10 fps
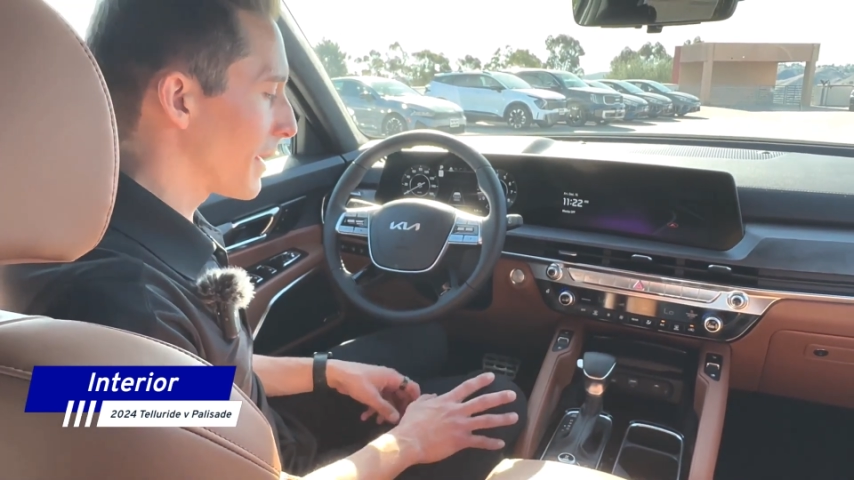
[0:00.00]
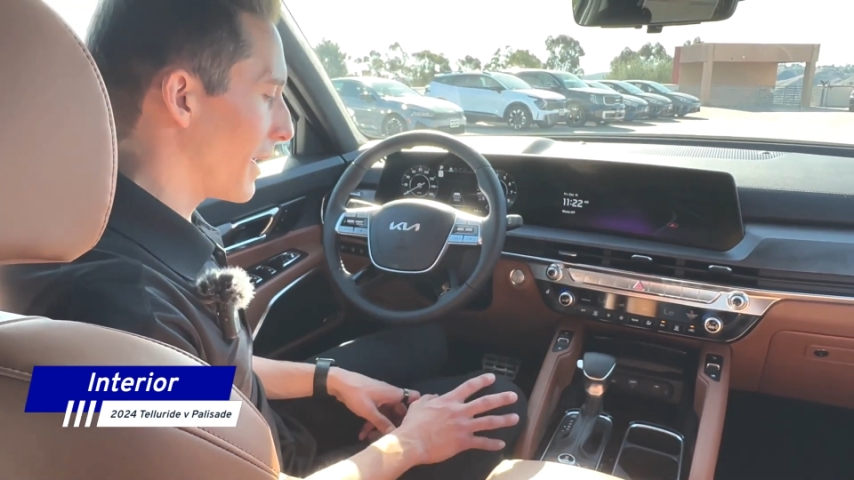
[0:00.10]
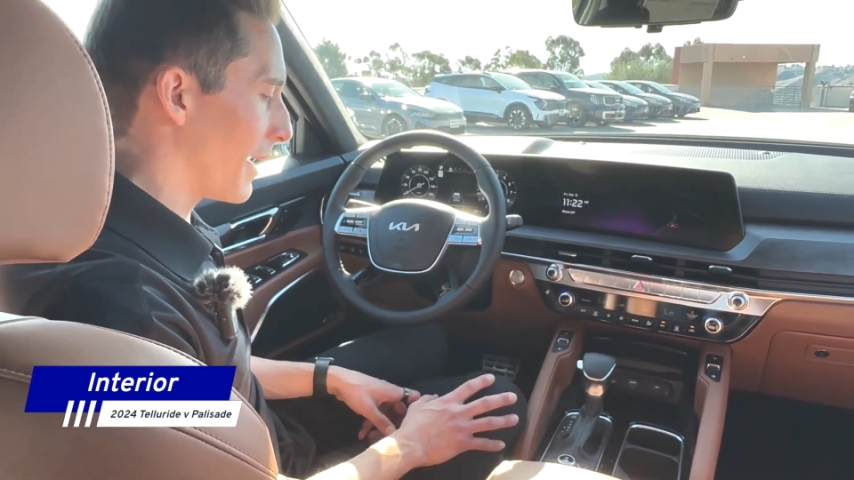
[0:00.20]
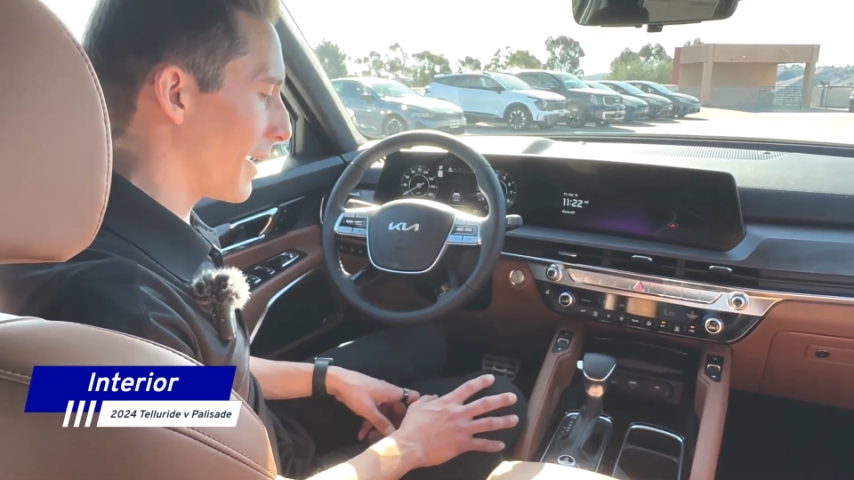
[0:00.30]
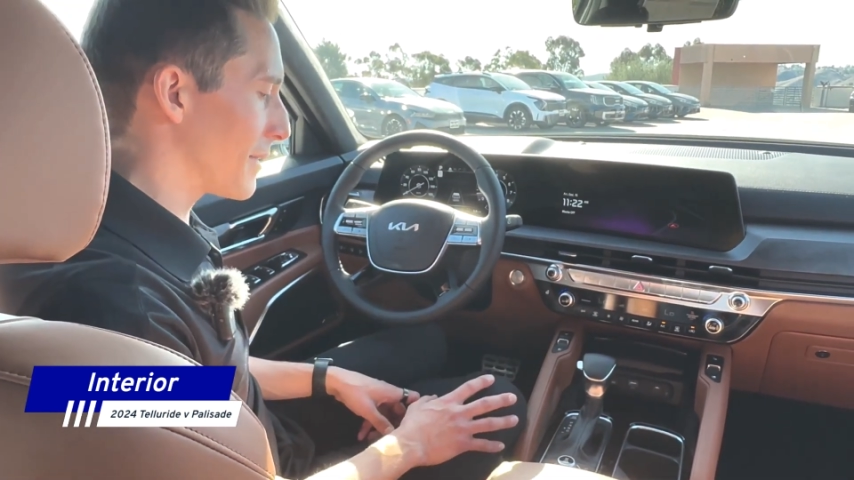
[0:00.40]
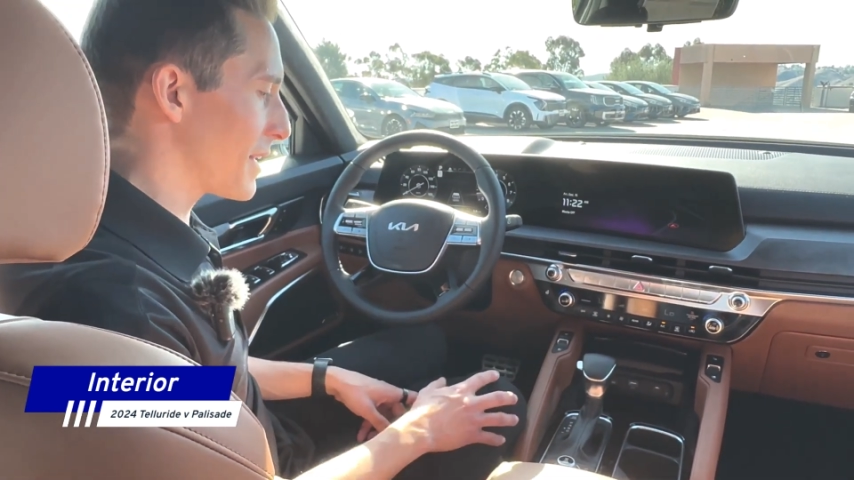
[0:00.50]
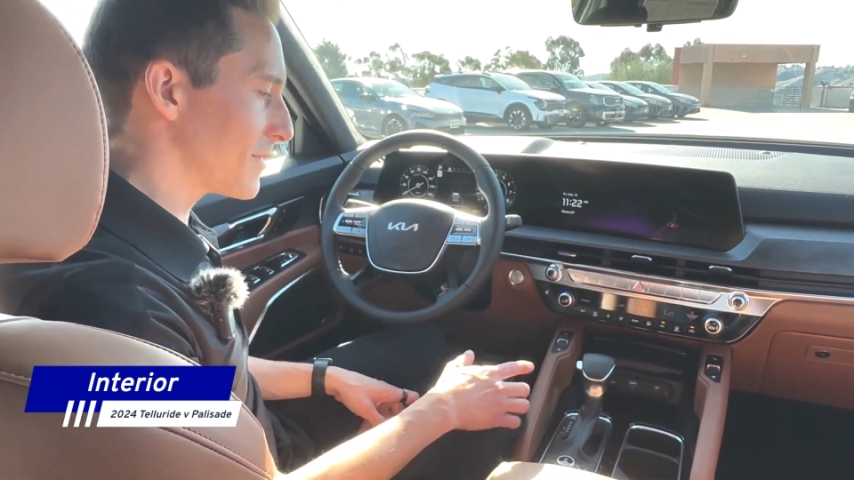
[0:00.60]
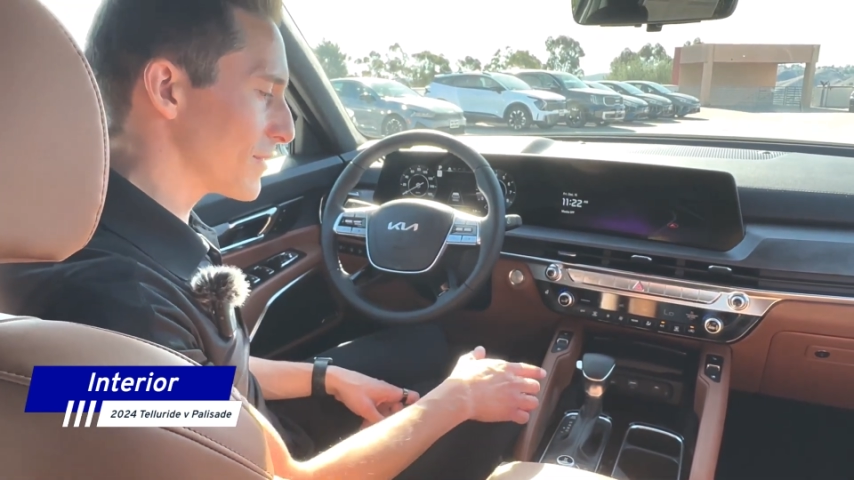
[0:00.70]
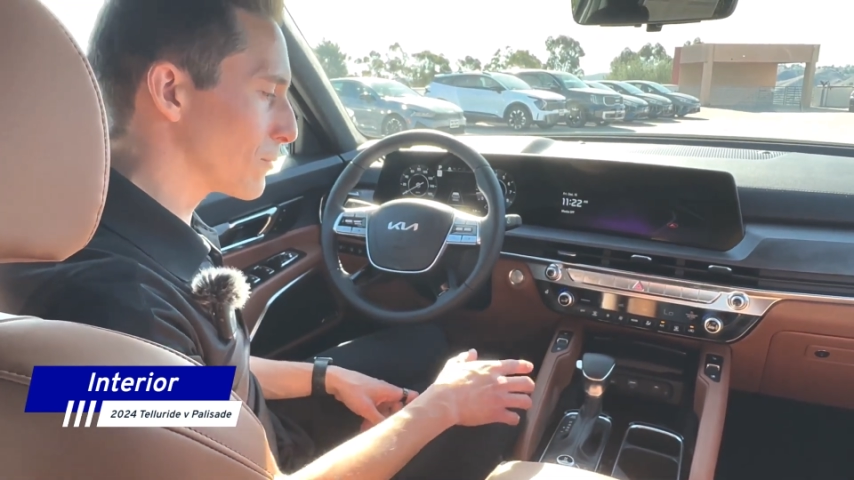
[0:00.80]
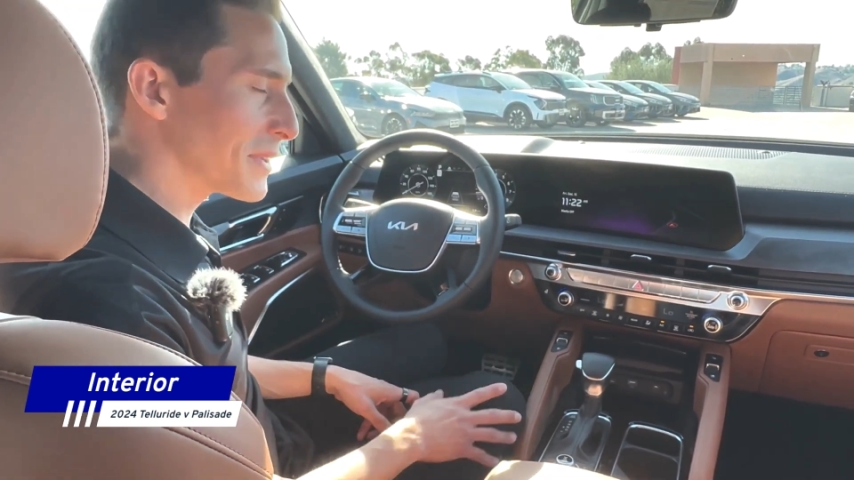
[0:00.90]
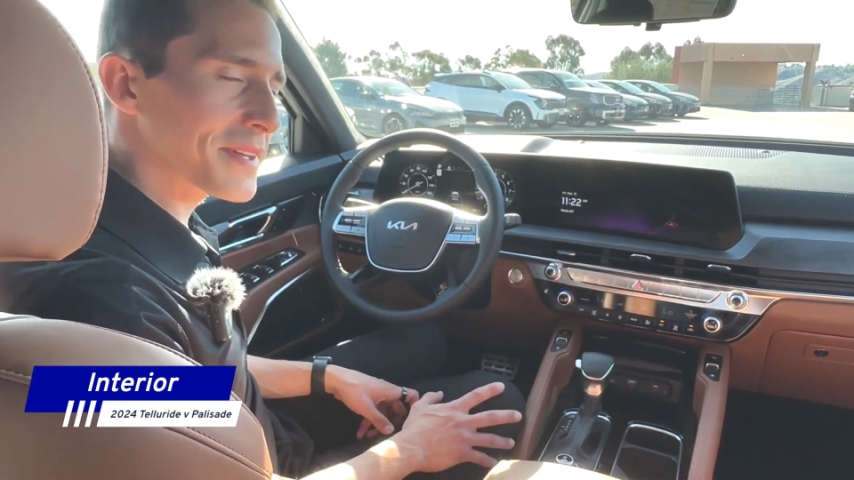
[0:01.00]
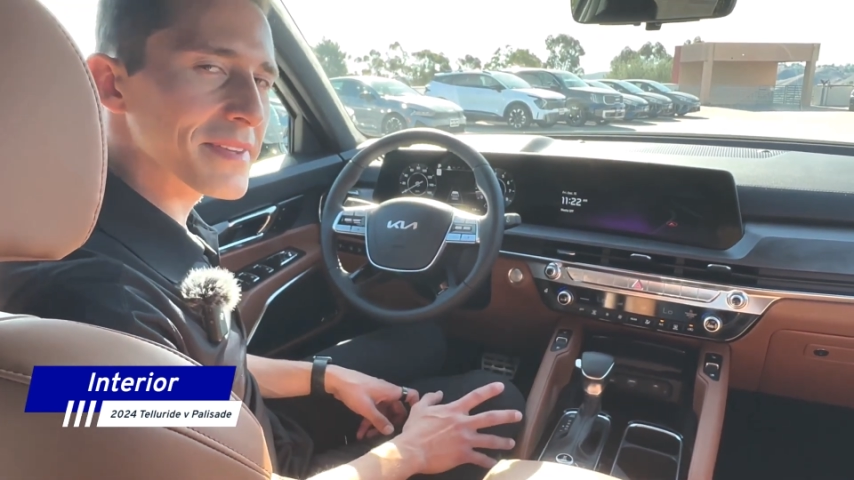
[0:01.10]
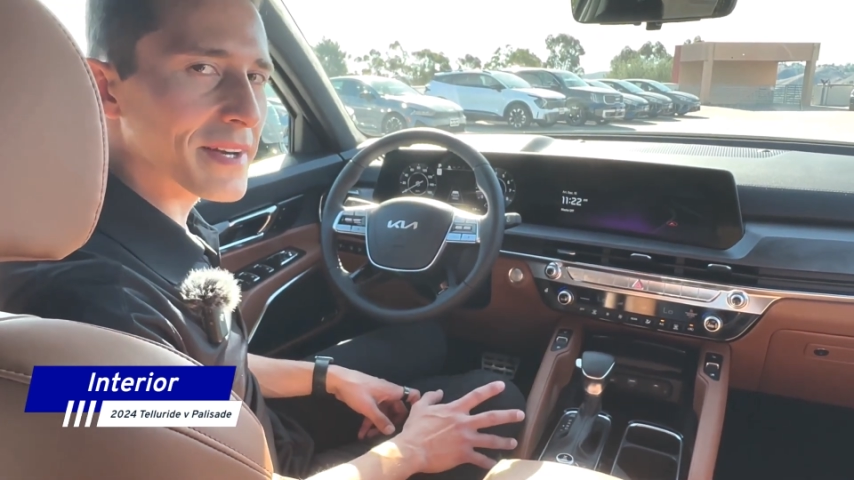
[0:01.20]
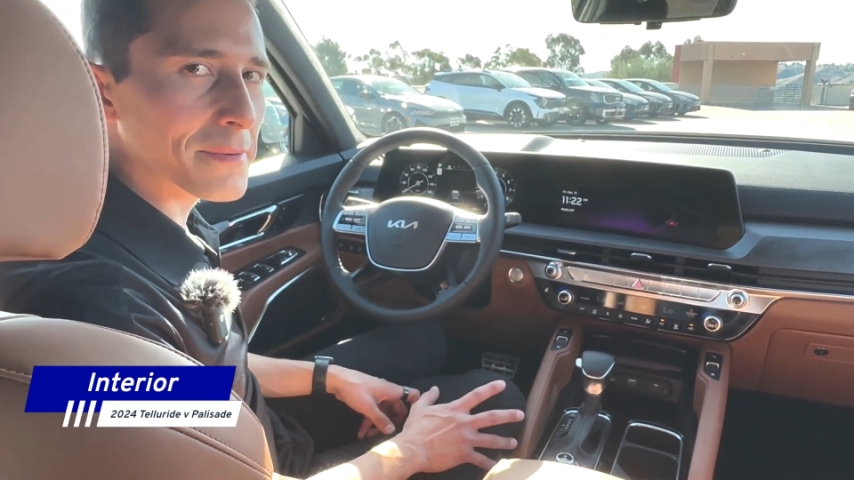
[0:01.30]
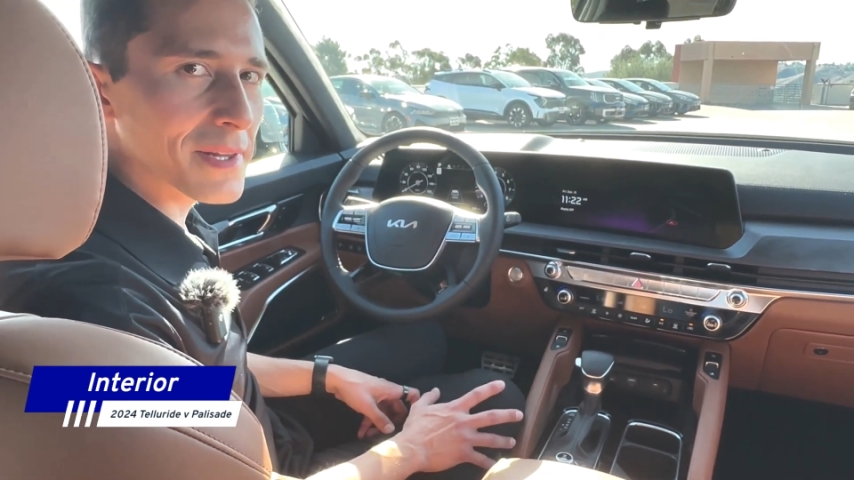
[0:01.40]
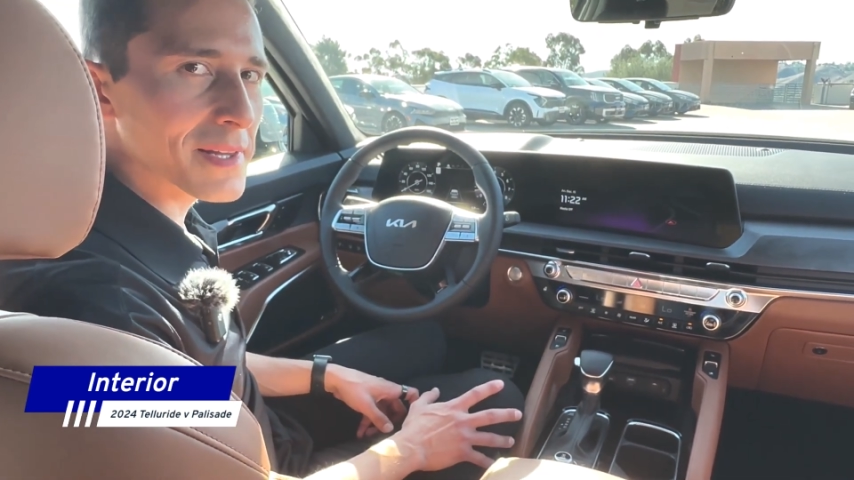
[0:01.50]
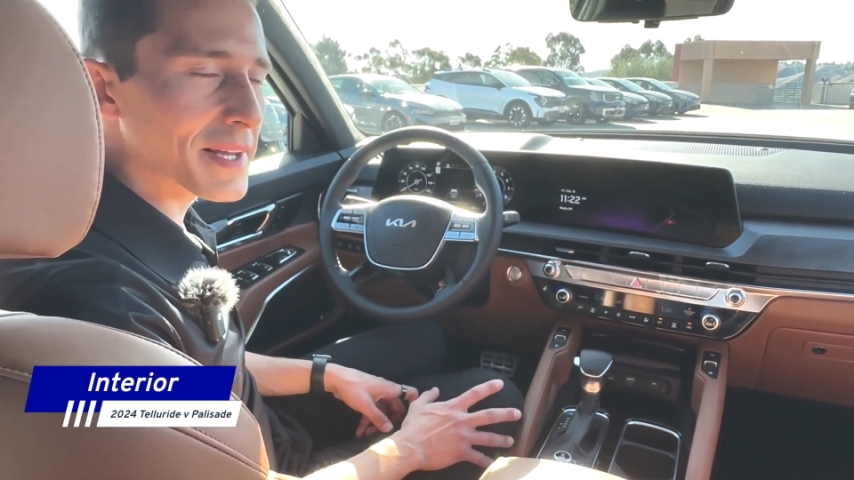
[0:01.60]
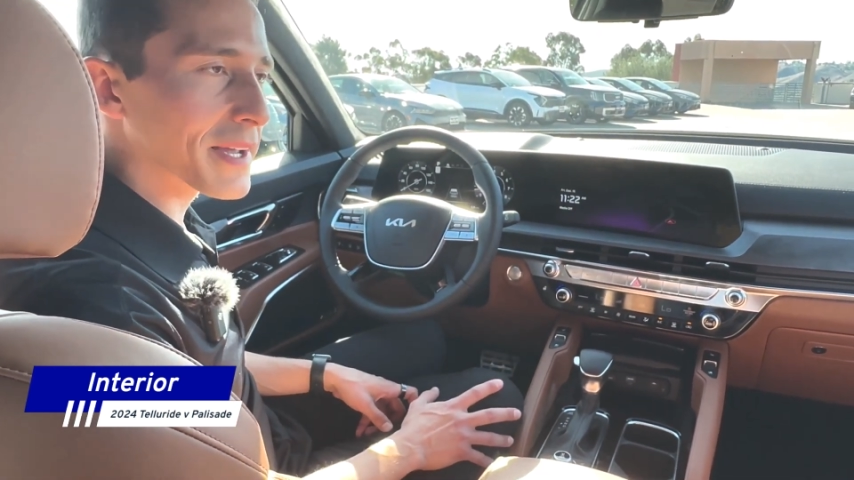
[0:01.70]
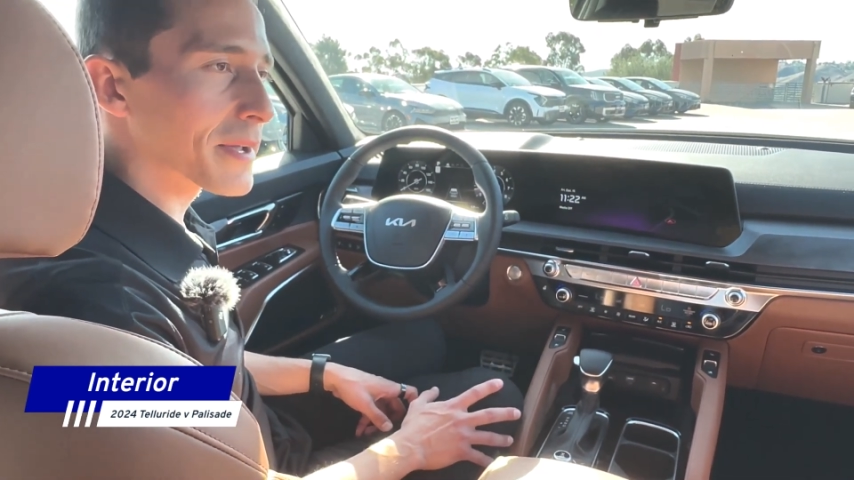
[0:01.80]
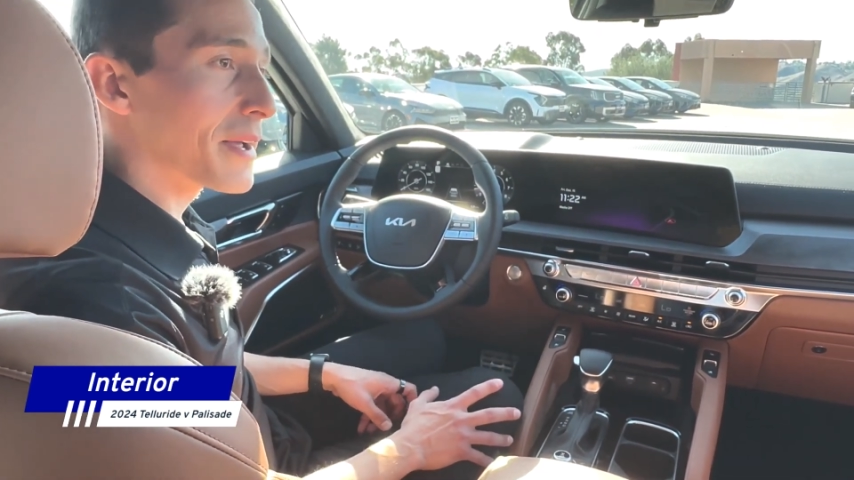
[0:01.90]
and that's just one thing that I really
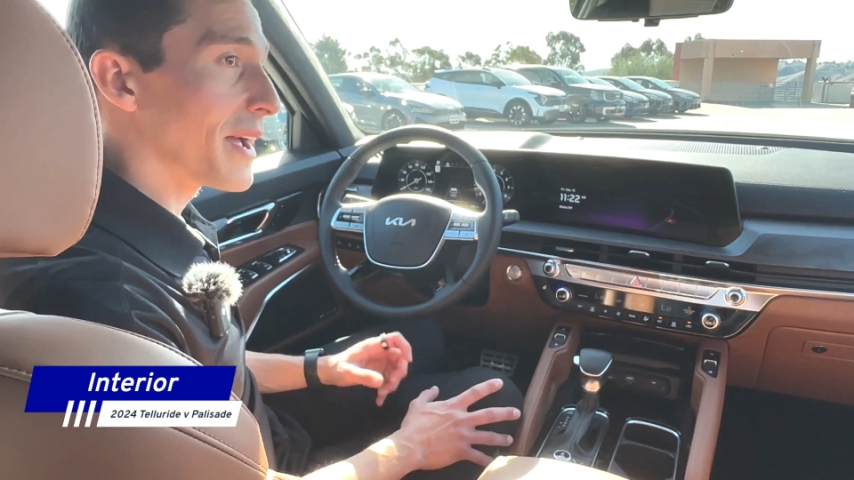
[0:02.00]
like.